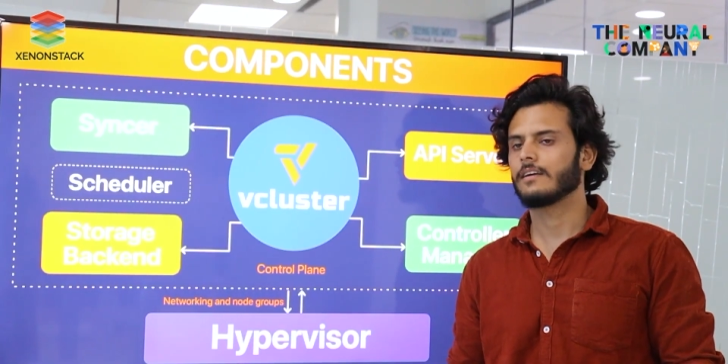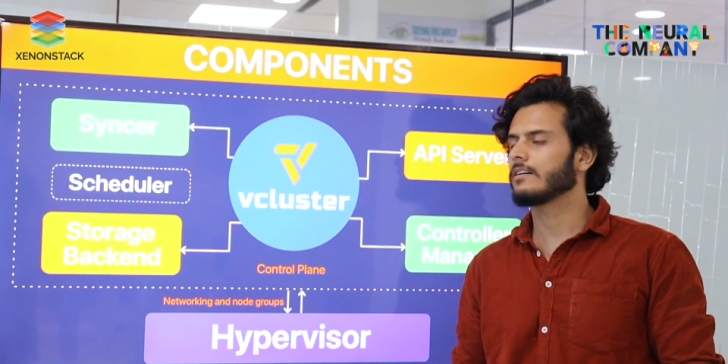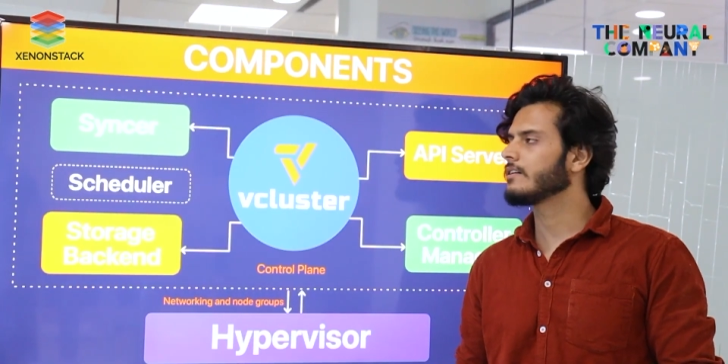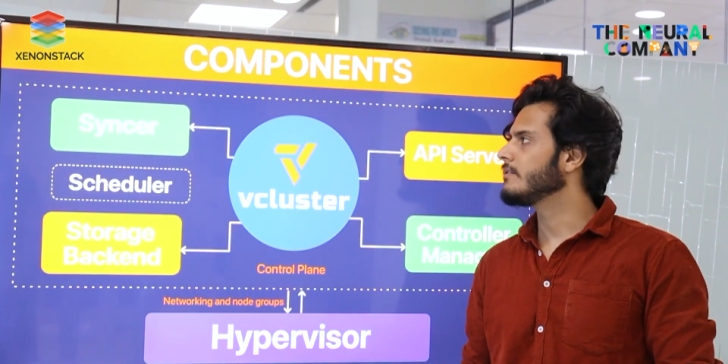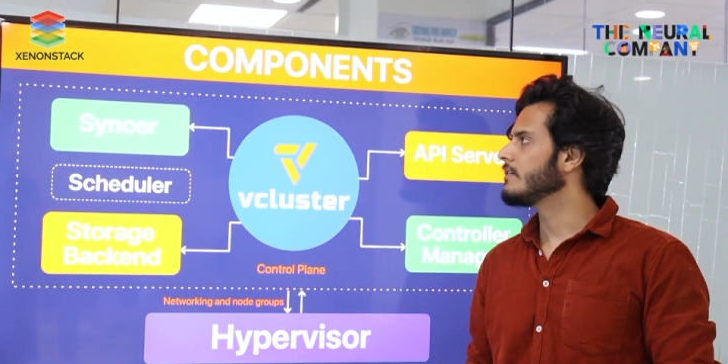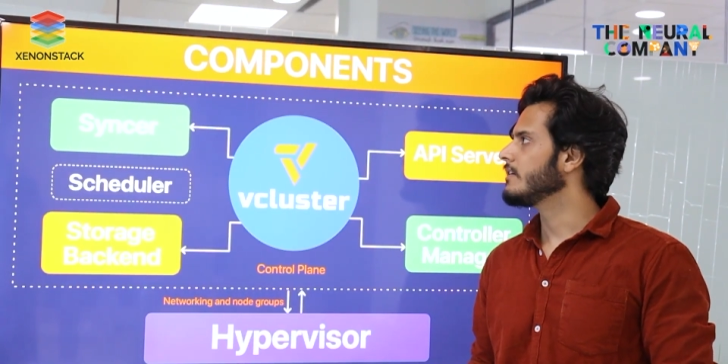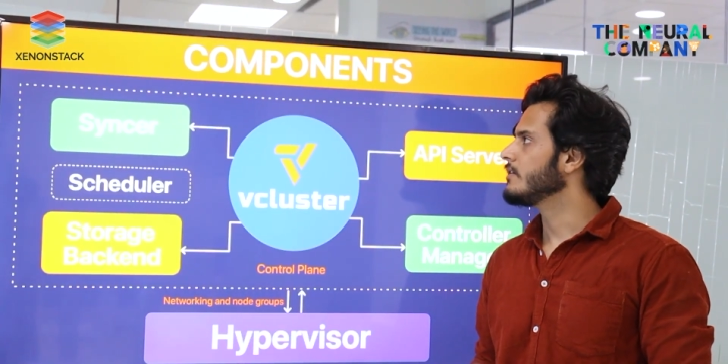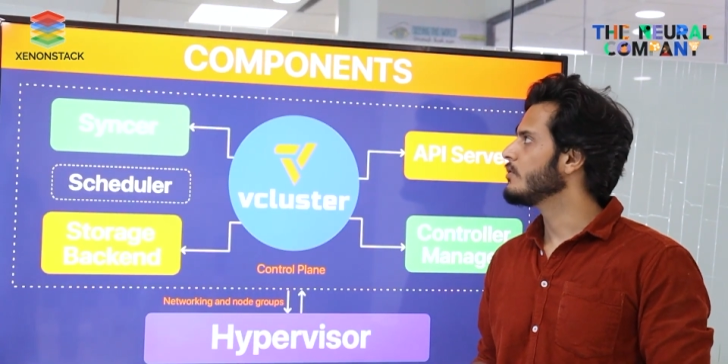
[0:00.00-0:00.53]
a
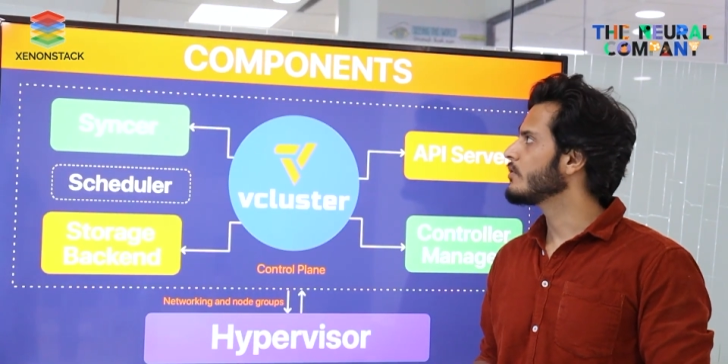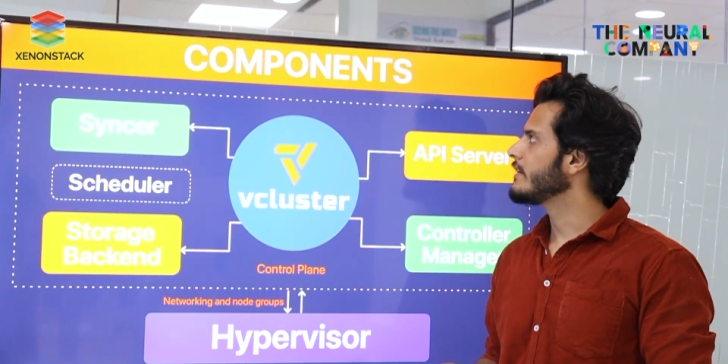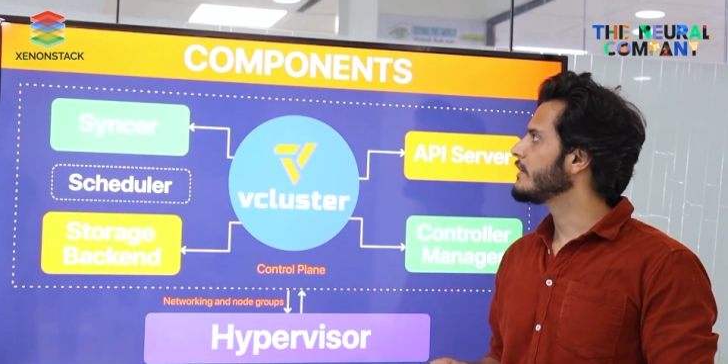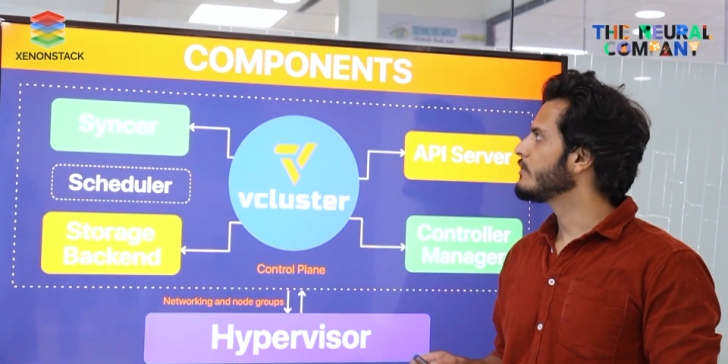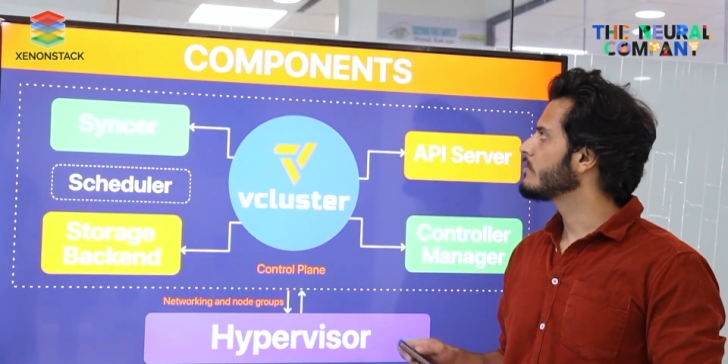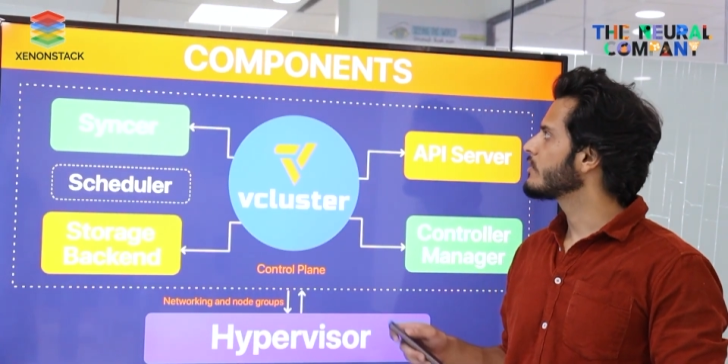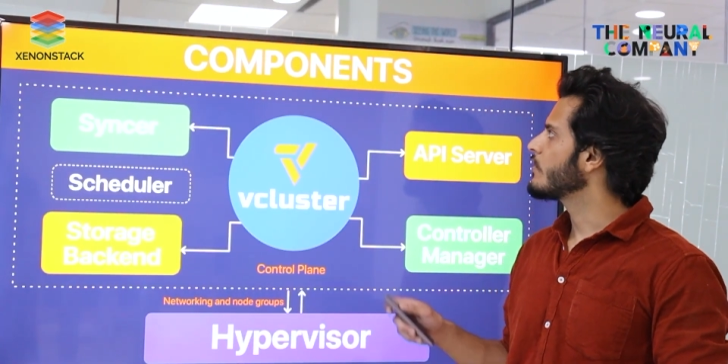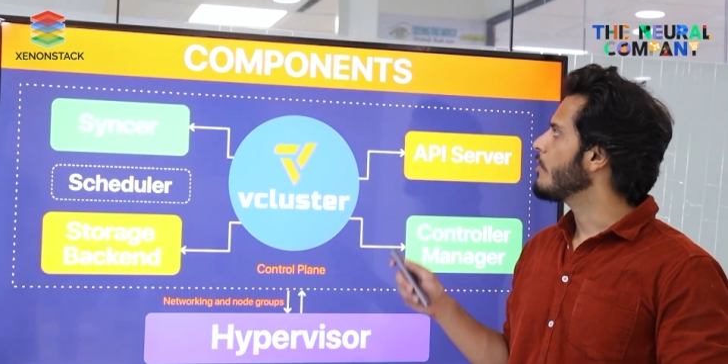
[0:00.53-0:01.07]
look
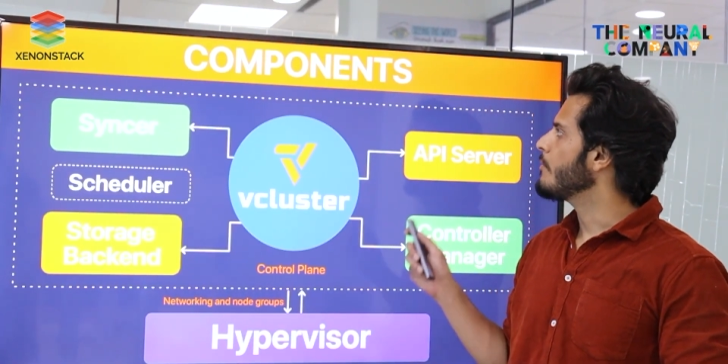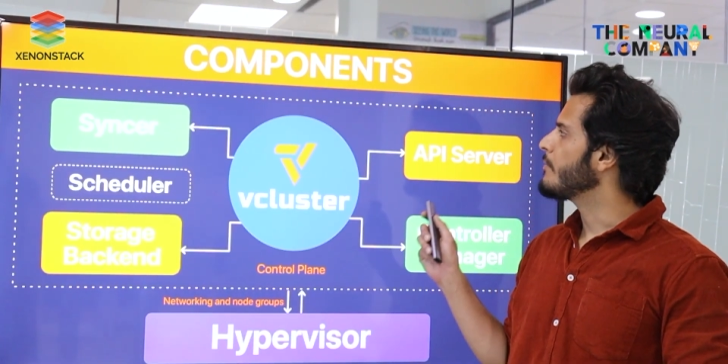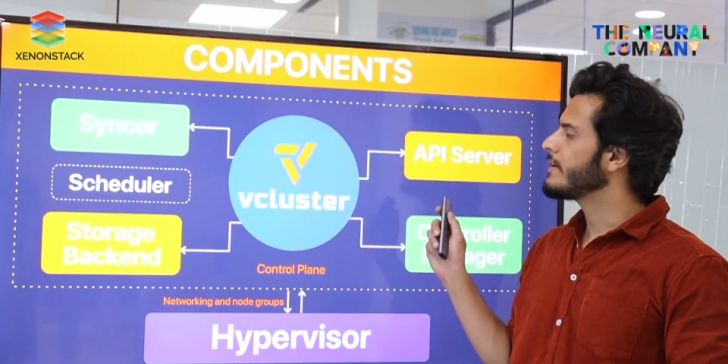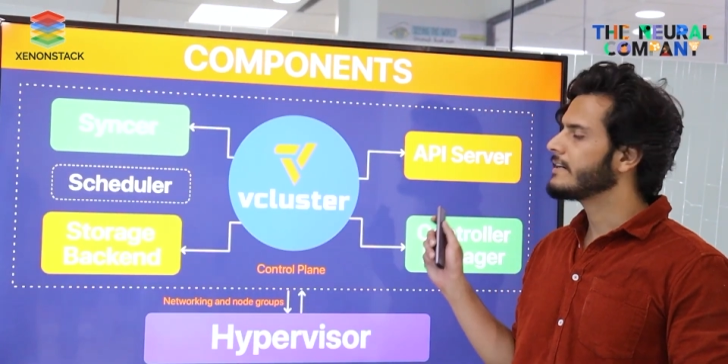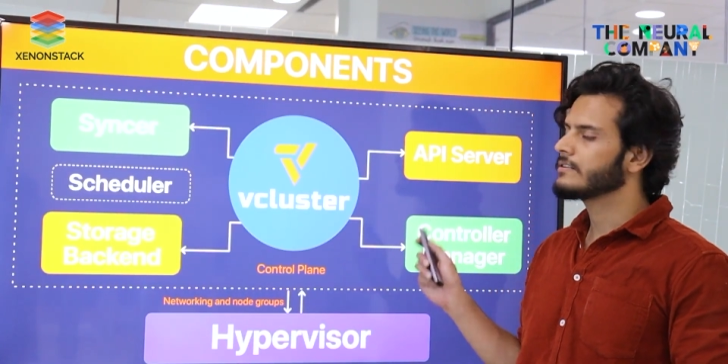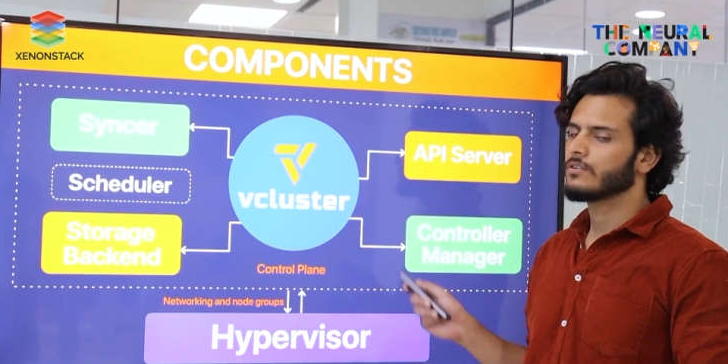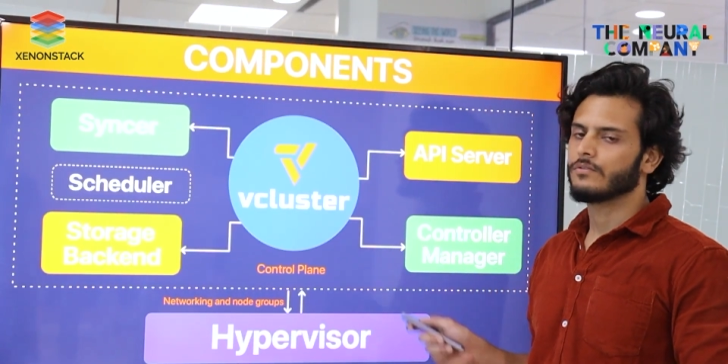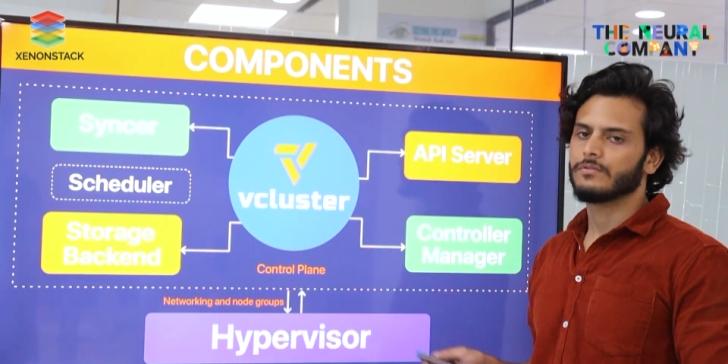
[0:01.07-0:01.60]
into the
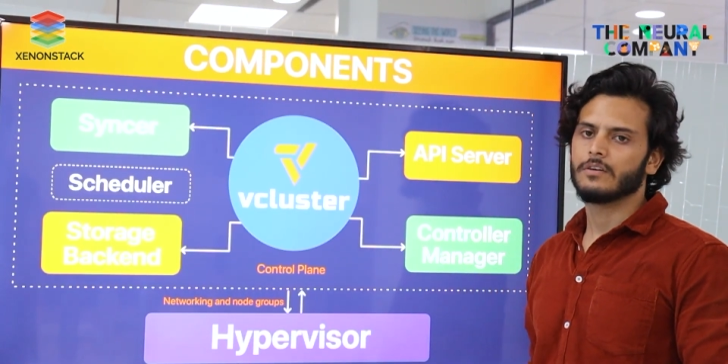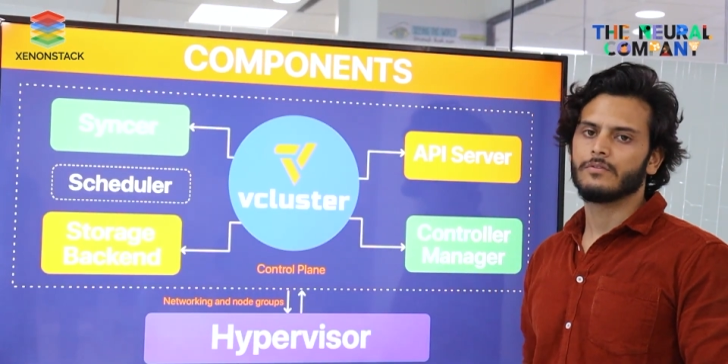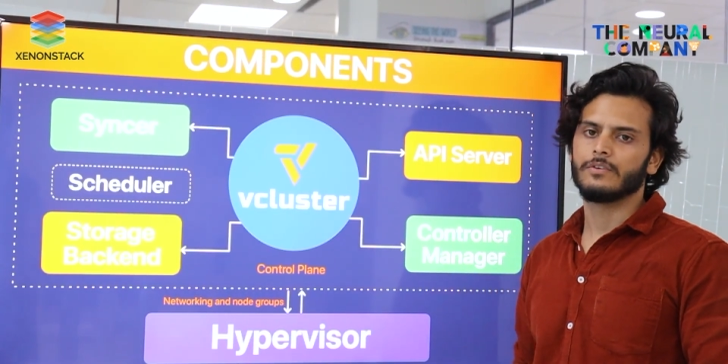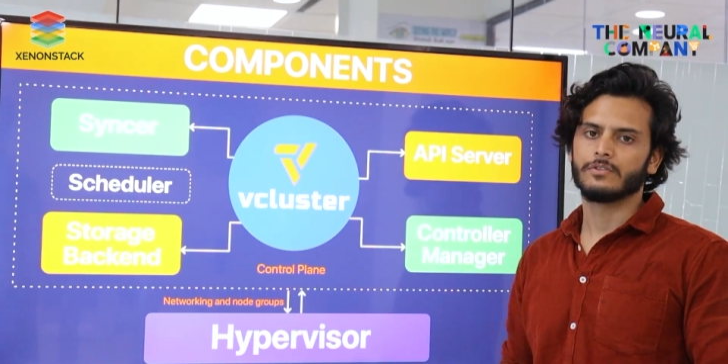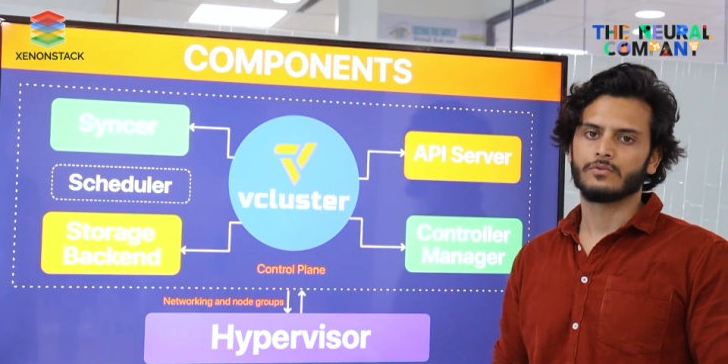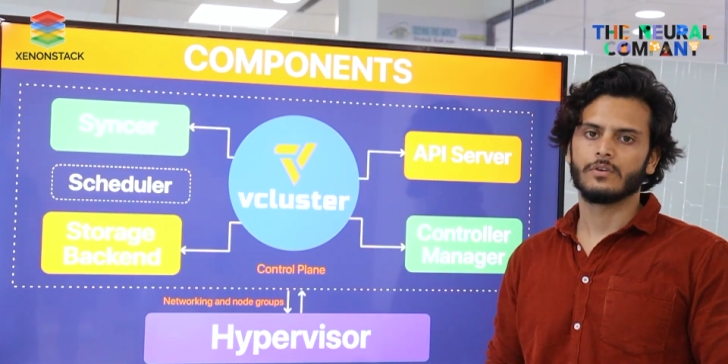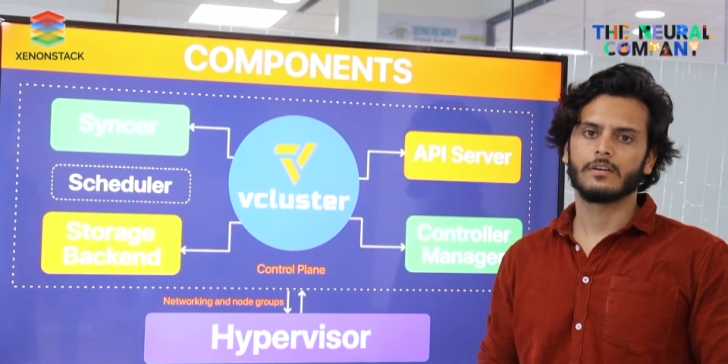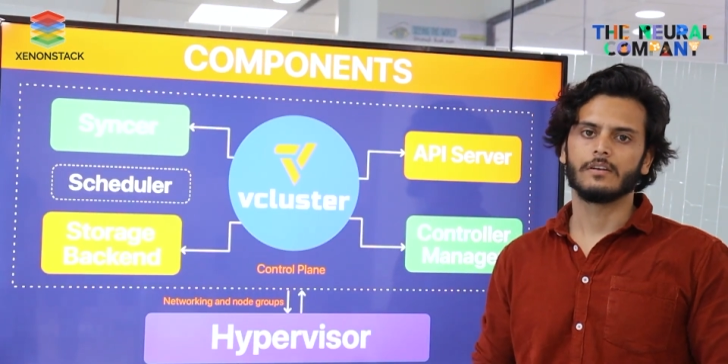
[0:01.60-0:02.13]
components of the virtual